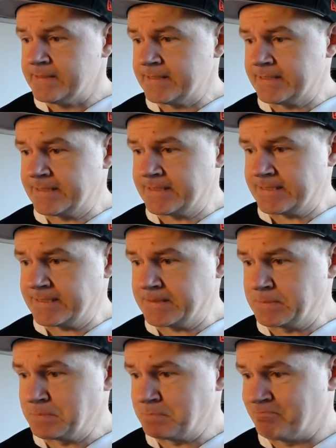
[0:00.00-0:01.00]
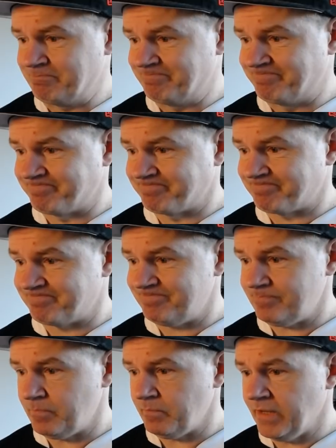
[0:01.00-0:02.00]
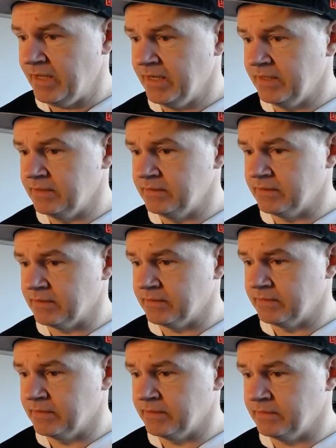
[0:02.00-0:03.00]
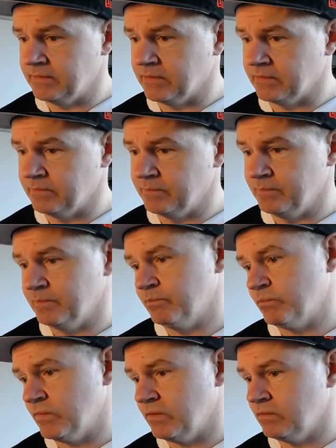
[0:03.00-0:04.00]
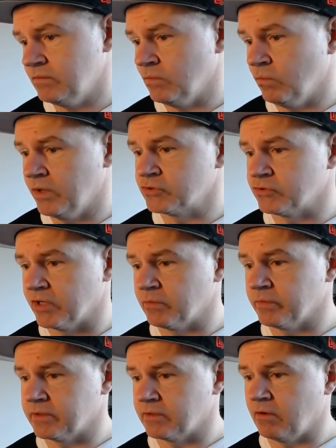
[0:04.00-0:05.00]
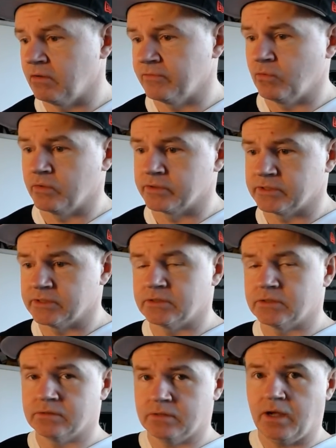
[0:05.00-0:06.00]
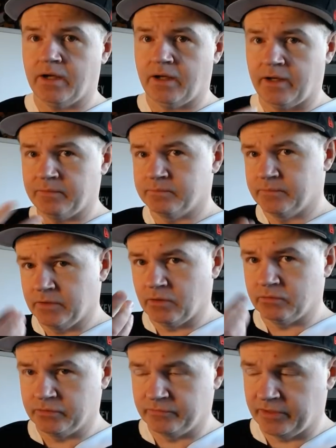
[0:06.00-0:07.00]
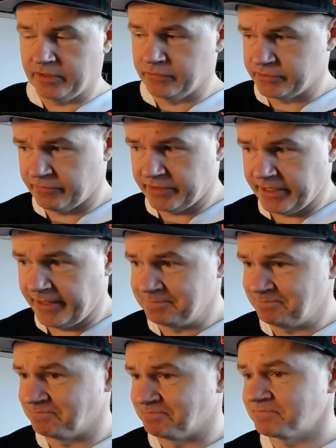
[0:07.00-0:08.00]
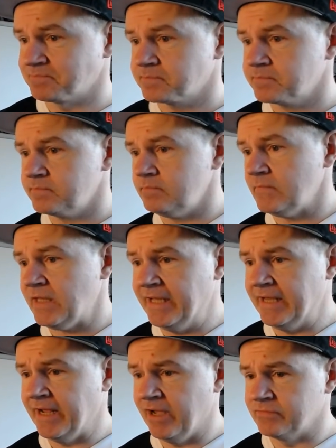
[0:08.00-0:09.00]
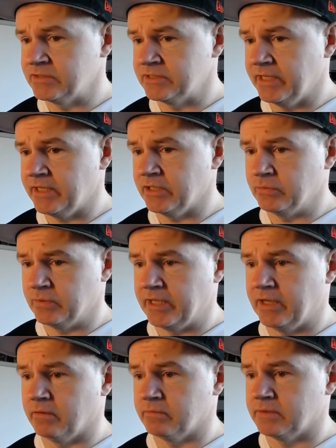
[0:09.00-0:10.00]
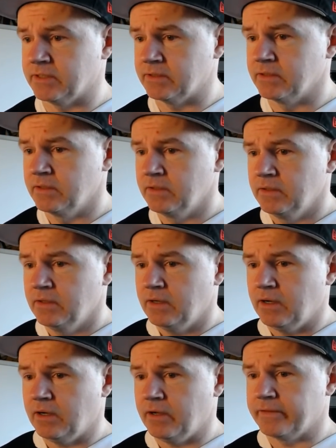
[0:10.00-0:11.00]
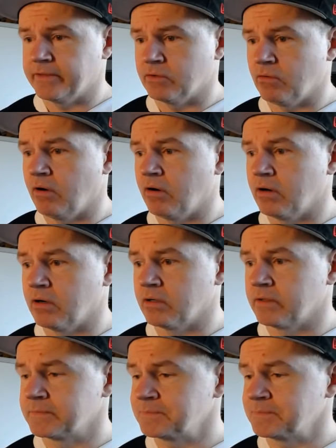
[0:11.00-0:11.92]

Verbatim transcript: Um, and uh, the the. The one trick with it all, of course, is uh, I'm, you know, doing videos every day, and I have to take into account that uh, there are